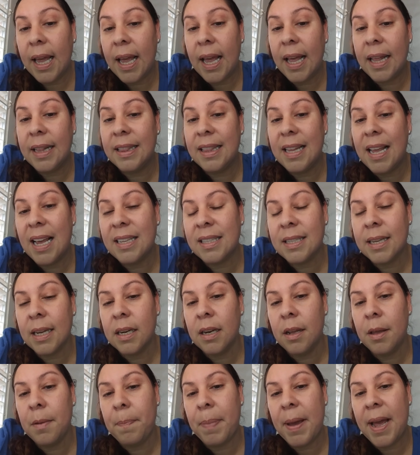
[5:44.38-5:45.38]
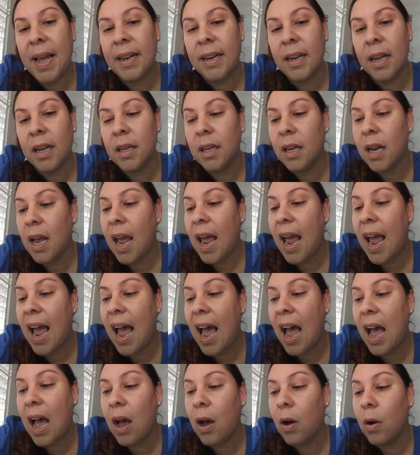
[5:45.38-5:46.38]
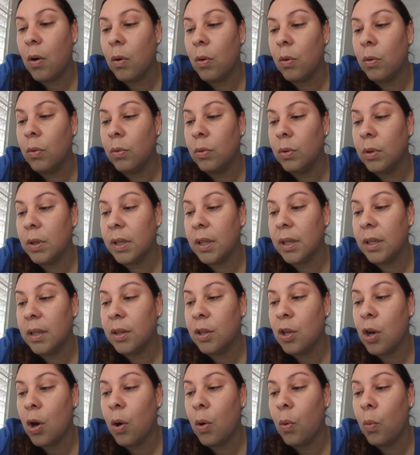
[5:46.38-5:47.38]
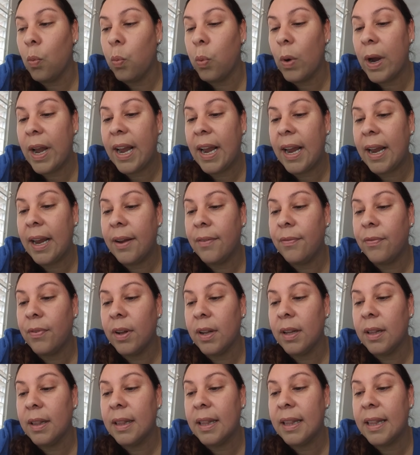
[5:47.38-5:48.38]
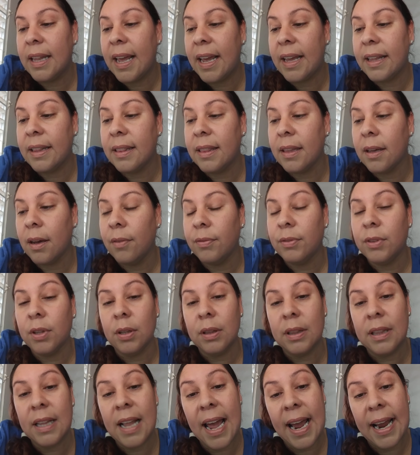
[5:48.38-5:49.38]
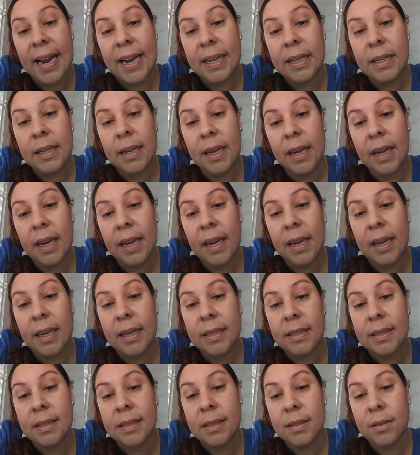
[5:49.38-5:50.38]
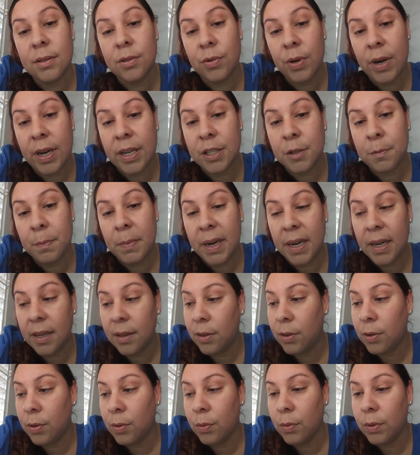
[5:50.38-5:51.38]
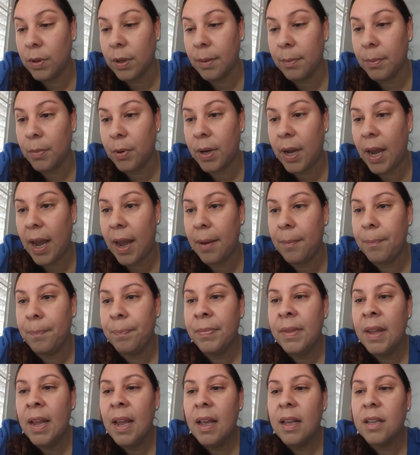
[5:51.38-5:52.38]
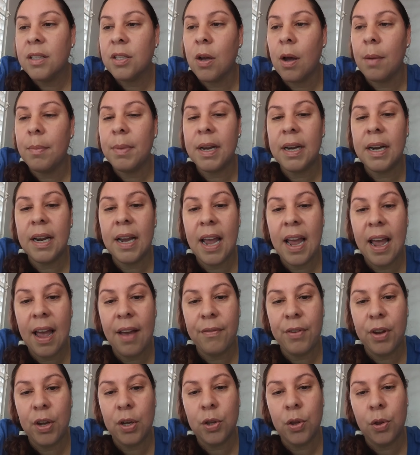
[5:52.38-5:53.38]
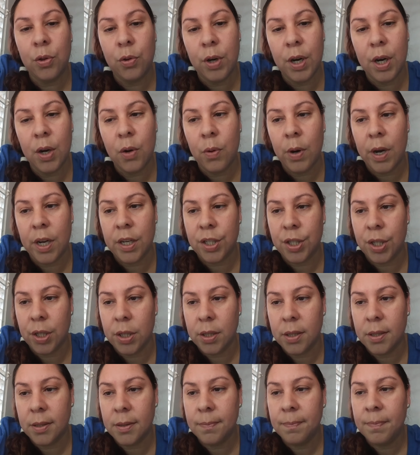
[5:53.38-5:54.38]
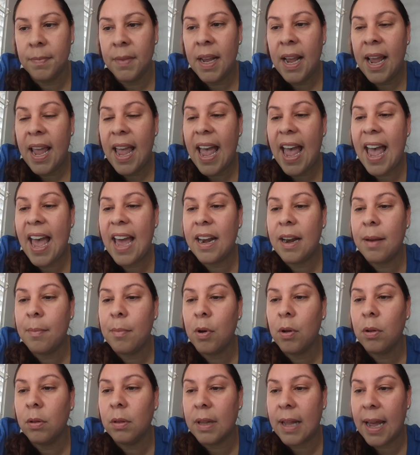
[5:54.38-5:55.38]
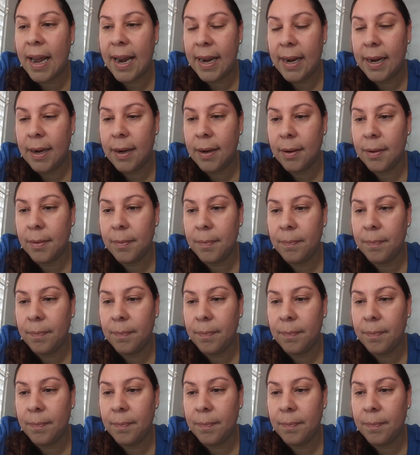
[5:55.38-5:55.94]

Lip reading: it's going to depend on how the wavelength of the light is transmitted through them, okay? So I'm going to have you three questions. Animal-like